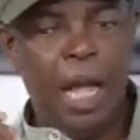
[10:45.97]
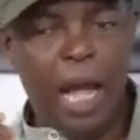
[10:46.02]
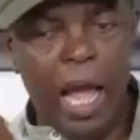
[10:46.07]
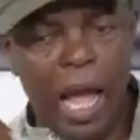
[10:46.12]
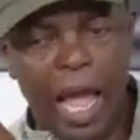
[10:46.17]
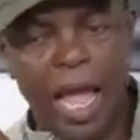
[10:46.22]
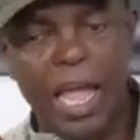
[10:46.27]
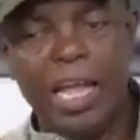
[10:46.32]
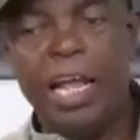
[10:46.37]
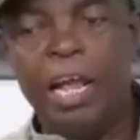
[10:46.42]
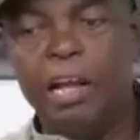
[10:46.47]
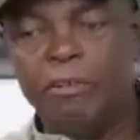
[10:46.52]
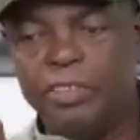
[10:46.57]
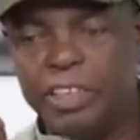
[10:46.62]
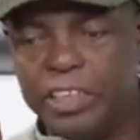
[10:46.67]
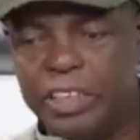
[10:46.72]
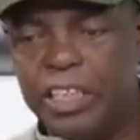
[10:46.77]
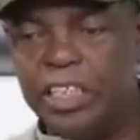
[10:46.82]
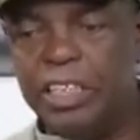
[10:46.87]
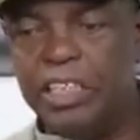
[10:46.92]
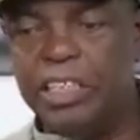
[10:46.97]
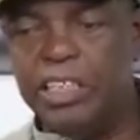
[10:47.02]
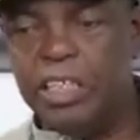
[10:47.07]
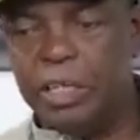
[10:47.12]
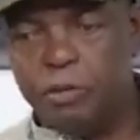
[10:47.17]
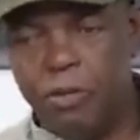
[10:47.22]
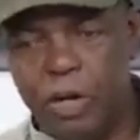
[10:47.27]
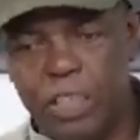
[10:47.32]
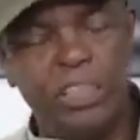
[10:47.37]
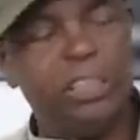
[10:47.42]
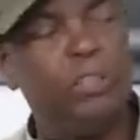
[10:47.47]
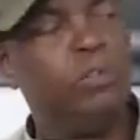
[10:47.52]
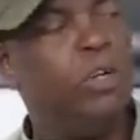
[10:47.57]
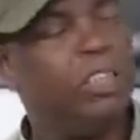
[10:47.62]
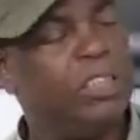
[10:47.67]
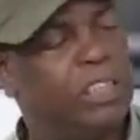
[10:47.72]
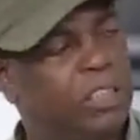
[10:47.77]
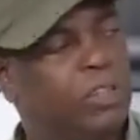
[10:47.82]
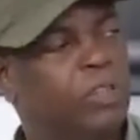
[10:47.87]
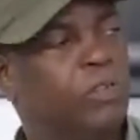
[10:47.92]
I have seen the
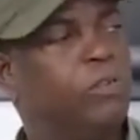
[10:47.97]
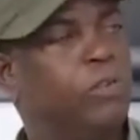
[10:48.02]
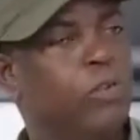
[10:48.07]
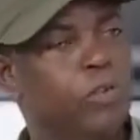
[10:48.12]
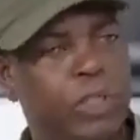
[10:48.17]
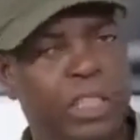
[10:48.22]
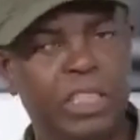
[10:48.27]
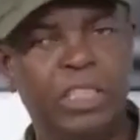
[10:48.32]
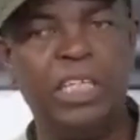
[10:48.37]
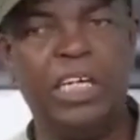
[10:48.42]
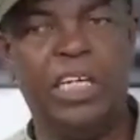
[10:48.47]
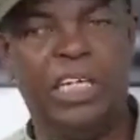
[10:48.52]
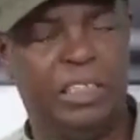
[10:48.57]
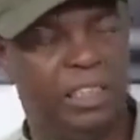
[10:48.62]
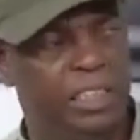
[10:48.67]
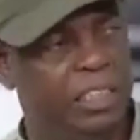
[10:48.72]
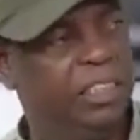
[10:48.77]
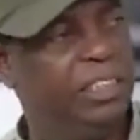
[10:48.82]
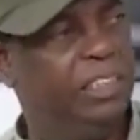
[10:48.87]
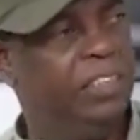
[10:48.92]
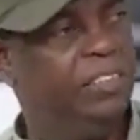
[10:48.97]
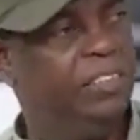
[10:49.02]
consequences of coup d'etats.